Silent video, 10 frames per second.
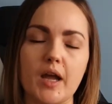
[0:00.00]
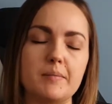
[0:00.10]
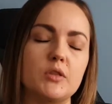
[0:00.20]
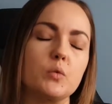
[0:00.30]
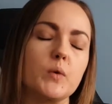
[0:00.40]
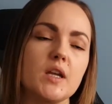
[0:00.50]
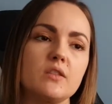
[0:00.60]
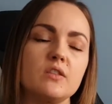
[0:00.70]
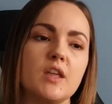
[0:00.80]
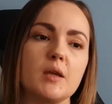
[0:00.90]
I mean, the way
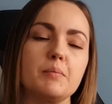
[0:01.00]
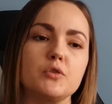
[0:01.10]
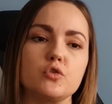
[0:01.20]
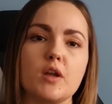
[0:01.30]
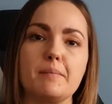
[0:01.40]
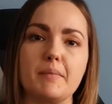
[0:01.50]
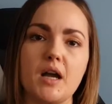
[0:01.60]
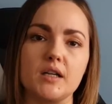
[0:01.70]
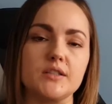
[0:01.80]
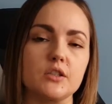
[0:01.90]
that they portray
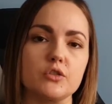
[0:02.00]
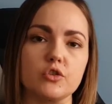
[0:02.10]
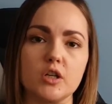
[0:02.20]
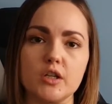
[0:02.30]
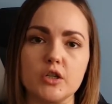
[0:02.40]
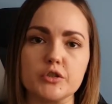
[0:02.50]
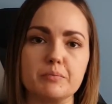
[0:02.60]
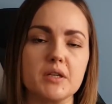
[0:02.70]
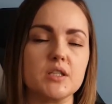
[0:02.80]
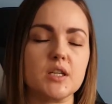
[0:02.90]
Mark as a controlling
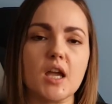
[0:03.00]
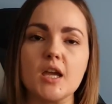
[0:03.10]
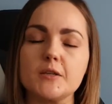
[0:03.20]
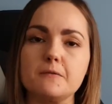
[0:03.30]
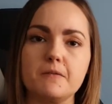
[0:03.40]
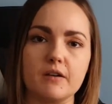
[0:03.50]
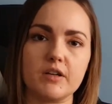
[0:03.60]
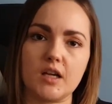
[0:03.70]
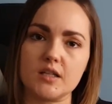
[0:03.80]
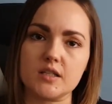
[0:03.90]
husband is very
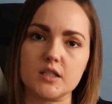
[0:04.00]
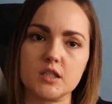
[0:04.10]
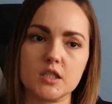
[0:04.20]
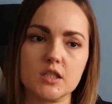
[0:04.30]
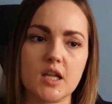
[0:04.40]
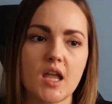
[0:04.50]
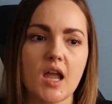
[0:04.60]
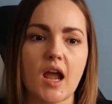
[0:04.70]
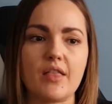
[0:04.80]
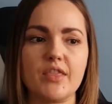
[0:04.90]
nicely done.
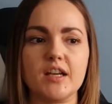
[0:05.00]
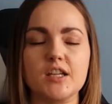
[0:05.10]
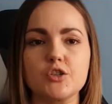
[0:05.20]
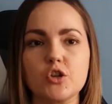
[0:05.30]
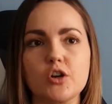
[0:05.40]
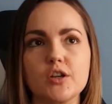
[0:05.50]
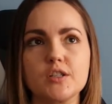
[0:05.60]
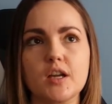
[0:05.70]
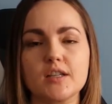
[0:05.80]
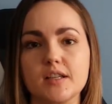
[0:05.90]
And then I enjoyed,
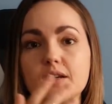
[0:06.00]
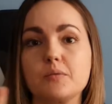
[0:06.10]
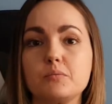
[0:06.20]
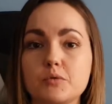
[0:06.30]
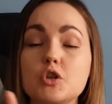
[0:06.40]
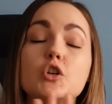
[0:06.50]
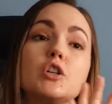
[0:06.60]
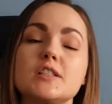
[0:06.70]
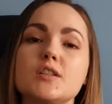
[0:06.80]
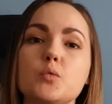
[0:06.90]
as I
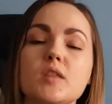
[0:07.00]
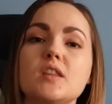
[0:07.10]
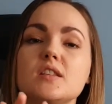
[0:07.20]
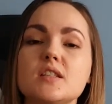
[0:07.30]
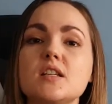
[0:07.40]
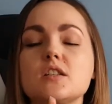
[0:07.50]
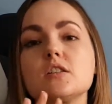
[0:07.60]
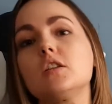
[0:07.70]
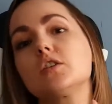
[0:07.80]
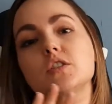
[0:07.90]
noticed within the scenes, there's
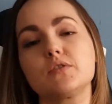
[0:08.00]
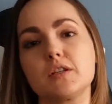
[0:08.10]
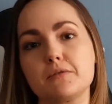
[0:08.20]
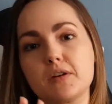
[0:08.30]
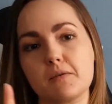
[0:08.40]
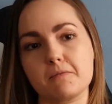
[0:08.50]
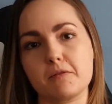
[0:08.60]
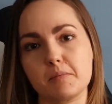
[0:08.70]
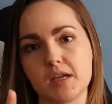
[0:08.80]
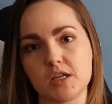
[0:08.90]
lots of different
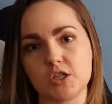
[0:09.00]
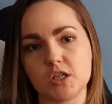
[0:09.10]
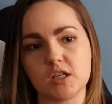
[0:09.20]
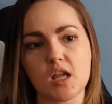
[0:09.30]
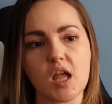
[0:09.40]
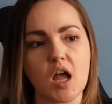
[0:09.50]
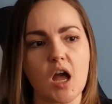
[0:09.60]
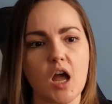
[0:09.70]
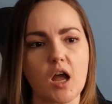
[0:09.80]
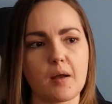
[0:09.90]
information,
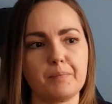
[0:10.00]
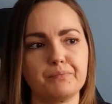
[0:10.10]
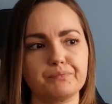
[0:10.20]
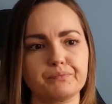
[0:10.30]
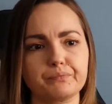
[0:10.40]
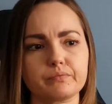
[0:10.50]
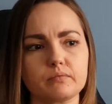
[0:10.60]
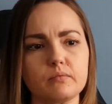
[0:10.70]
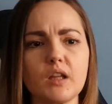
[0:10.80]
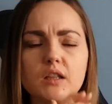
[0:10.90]

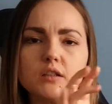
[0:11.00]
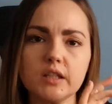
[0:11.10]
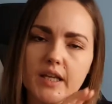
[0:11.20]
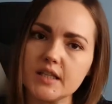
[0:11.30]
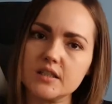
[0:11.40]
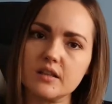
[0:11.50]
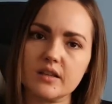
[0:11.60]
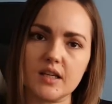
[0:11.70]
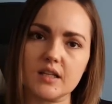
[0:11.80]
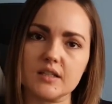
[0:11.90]
little hidden
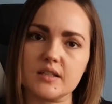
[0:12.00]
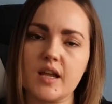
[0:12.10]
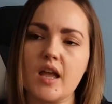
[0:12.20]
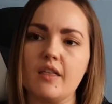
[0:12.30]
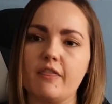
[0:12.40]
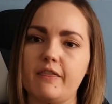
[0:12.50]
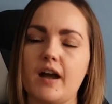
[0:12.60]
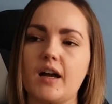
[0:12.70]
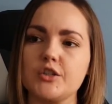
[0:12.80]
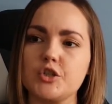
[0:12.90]
things
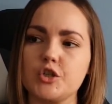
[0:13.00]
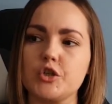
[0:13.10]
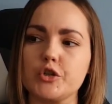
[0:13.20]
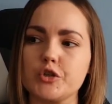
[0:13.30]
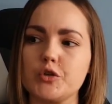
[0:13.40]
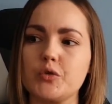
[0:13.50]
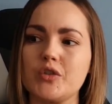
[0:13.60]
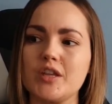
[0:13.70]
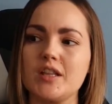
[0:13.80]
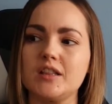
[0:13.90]
that show you
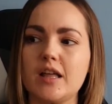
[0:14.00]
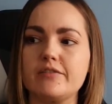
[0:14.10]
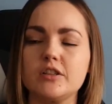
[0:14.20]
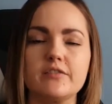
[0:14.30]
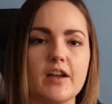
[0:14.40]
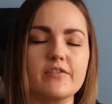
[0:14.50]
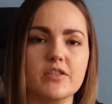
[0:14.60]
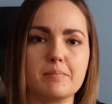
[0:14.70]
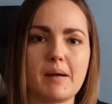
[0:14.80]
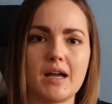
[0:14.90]
the level of effort
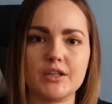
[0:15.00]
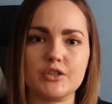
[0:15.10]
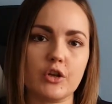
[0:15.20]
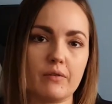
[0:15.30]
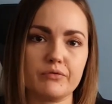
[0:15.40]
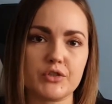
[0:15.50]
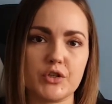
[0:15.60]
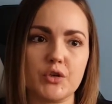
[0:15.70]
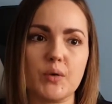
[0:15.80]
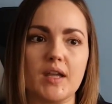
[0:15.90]
that Mark has gone
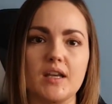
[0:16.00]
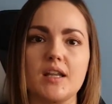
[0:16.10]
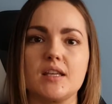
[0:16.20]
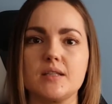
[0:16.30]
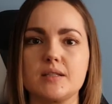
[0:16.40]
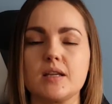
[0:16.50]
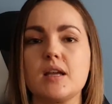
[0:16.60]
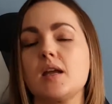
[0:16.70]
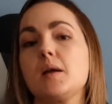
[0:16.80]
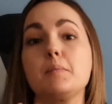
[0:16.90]
to in his
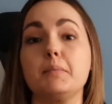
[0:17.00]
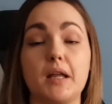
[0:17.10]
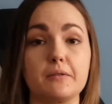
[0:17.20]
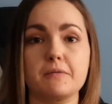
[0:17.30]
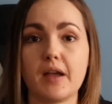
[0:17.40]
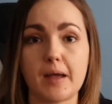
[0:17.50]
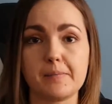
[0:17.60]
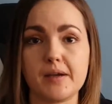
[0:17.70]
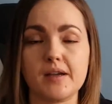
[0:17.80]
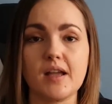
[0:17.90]
plan for
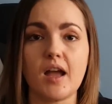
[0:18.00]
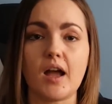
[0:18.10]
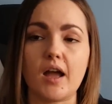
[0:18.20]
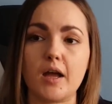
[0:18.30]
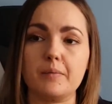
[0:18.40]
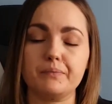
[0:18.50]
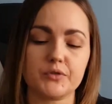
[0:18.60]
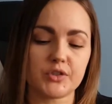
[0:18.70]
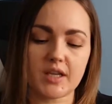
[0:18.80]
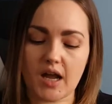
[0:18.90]
Emma.
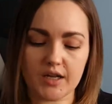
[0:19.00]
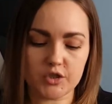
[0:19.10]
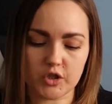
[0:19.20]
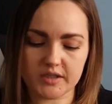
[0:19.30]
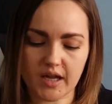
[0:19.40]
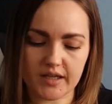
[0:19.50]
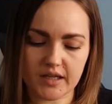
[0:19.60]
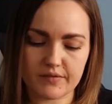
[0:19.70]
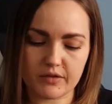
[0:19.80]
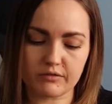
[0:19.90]
So yeah, I enjoyed it. I
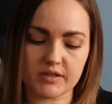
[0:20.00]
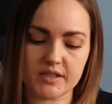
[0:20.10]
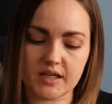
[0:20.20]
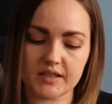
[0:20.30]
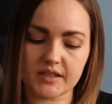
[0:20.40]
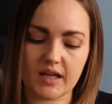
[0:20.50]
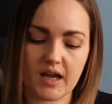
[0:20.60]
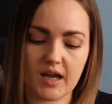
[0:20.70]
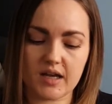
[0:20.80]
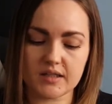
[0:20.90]
gave it 3 stars and a
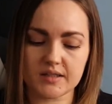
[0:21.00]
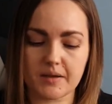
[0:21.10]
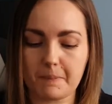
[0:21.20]
heart.